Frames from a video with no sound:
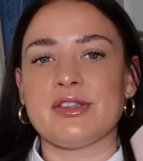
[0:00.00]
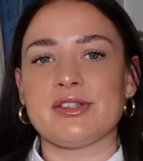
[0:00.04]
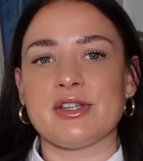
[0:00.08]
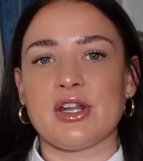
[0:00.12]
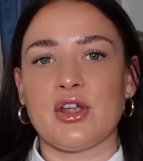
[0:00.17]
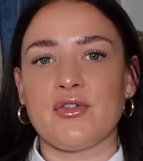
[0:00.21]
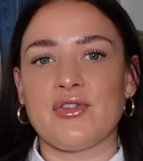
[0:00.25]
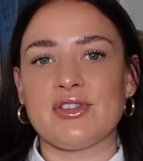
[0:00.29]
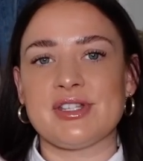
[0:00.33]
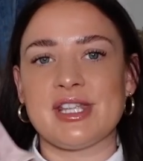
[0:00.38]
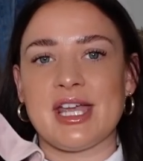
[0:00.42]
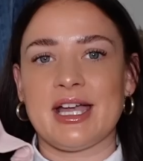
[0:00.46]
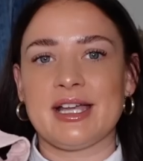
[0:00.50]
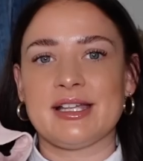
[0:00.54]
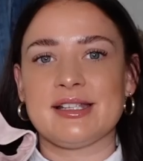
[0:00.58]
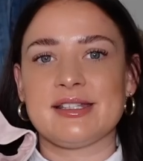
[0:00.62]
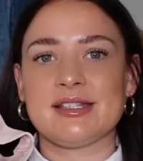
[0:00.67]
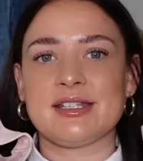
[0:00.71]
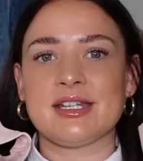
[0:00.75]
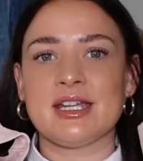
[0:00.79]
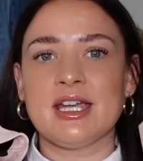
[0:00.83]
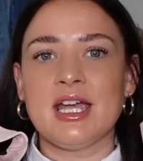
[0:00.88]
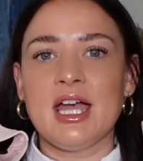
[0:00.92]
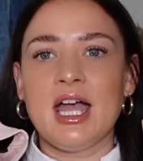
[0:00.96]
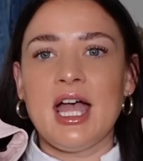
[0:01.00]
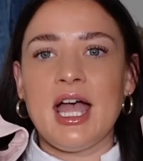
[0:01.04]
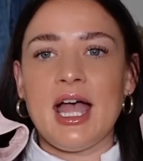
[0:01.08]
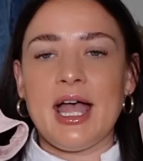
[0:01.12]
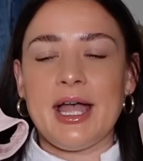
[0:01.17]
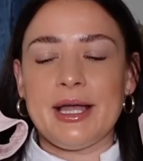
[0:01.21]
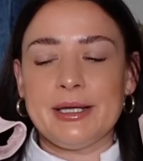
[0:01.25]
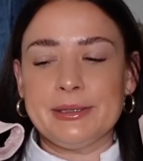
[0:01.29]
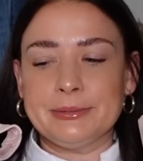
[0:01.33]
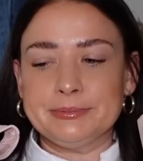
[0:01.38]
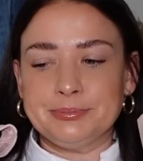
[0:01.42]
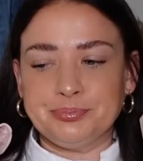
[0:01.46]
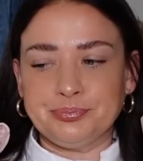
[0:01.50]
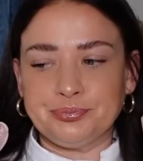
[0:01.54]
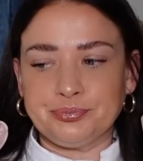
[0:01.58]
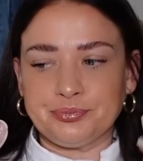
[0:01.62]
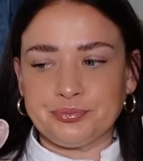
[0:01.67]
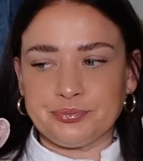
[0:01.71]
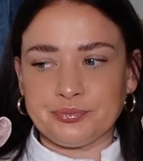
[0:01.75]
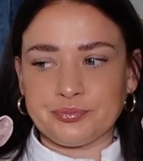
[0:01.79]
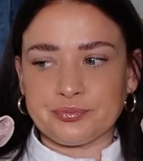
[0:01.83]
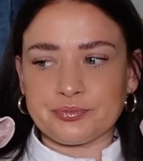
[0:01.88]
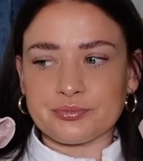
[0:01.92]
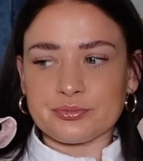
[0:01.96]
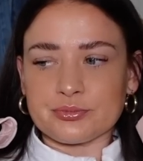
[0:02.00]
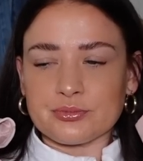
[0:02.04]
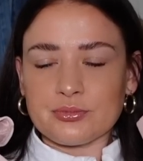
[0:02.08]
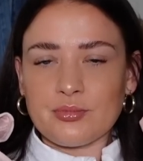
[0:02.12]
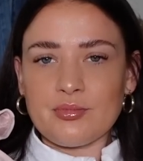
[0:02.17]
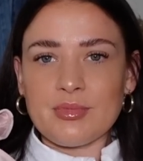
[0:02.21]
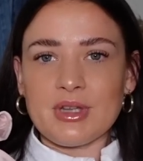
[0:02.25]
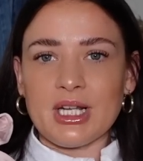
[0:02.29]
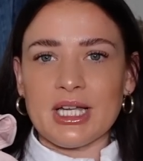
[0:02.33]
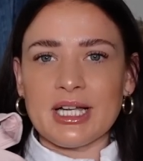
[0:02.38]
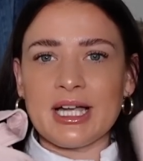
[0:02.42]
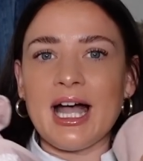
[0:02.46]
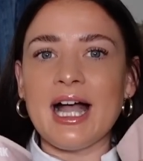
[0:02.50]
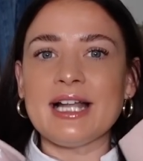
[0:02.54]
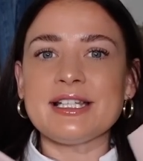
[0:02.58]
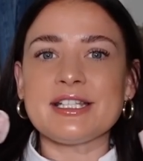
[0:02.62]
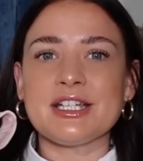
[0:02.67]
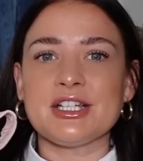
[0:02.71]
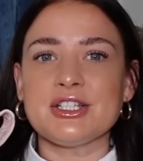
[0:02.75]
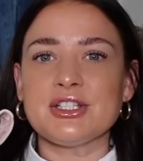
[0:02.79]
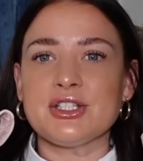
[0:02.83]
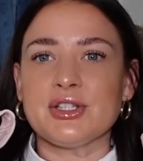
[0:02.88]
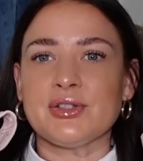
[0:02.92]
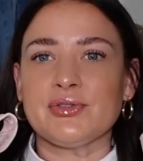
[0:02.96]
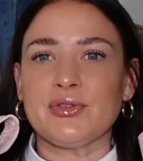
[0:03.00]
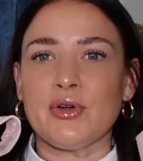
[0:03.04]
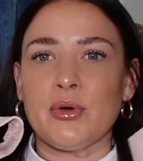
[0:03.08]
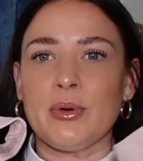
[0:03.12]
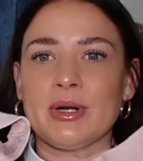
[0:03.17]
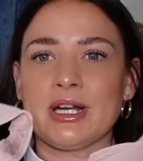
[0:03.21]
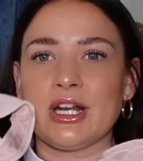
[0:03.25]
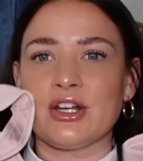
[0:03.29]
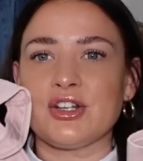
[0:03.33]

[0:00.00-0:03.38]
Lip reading: It's an oversized cardigan to throw in.